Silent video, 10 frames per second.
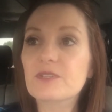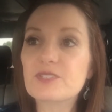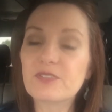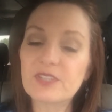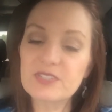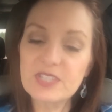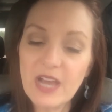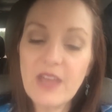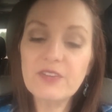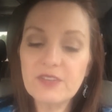so there's
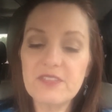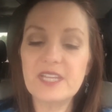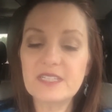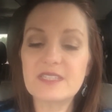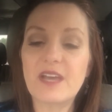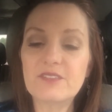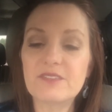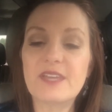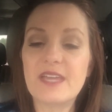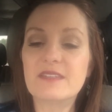other things
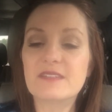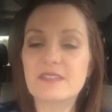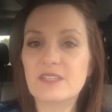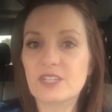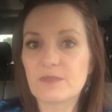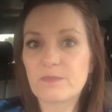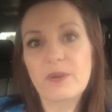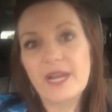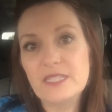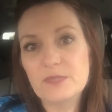other than your
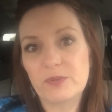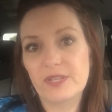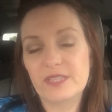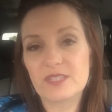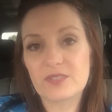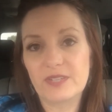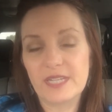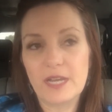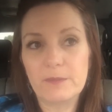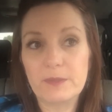price point that's
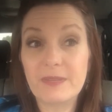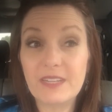going to help you.